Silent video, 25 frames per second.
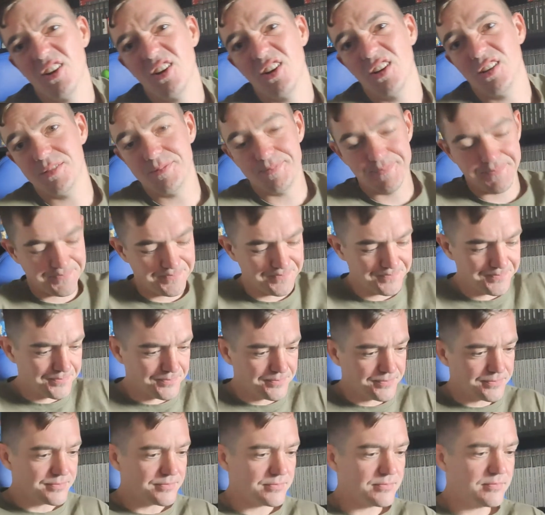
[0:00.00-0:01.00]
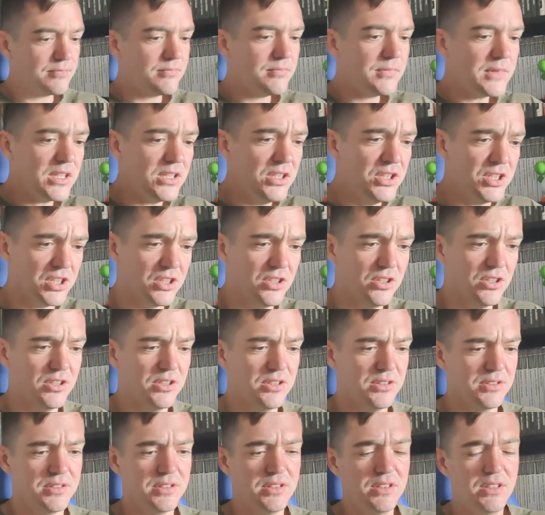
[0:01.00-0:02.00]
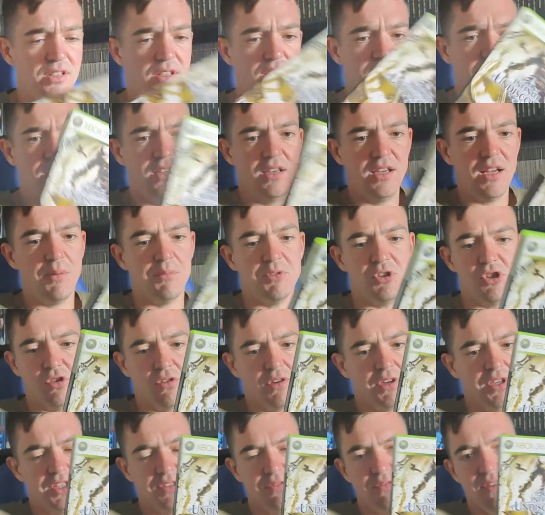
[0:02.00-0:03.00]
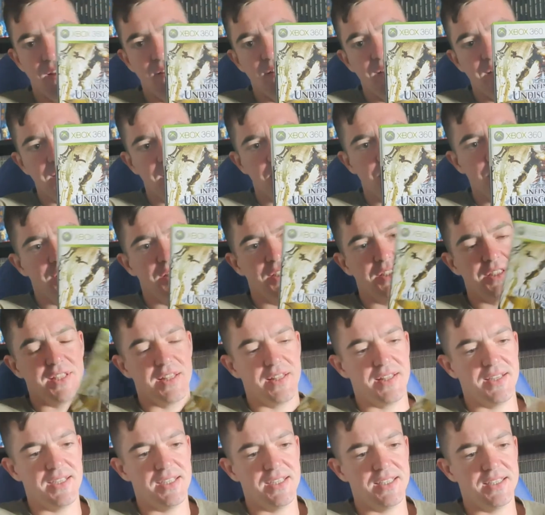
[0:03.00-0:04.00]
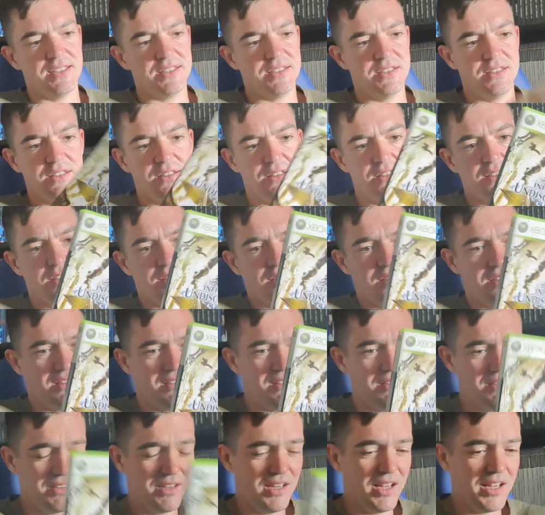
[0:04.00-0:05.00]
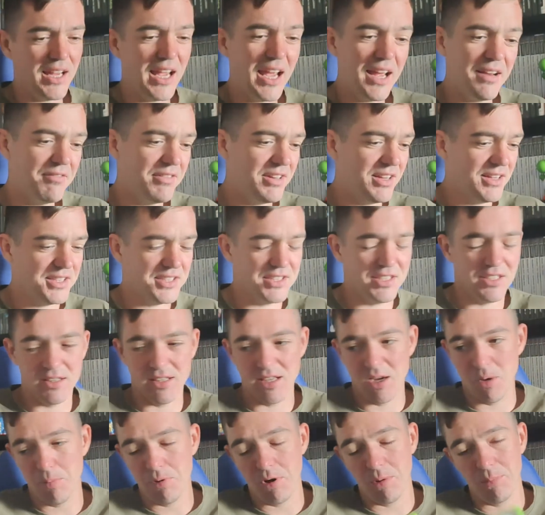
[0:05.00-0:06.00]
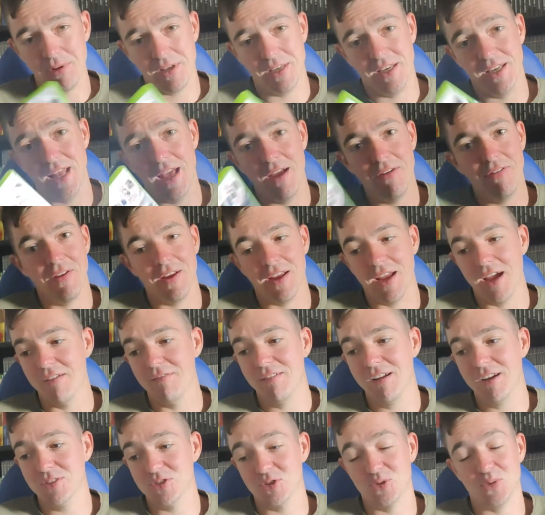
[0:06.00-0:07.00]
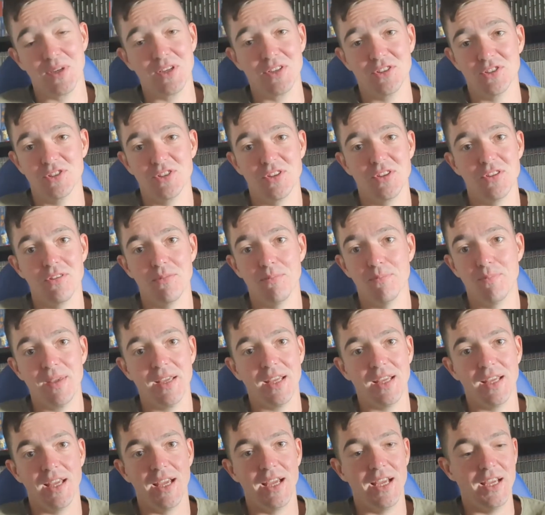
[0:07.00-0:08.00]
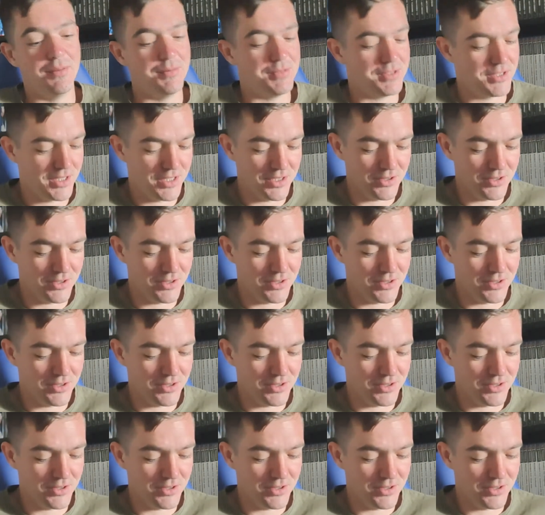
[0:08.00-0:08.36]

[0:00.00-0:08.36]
are. So I'm sure it's very similar to that. Again, realistically, I'll probably never get round to it because the big games,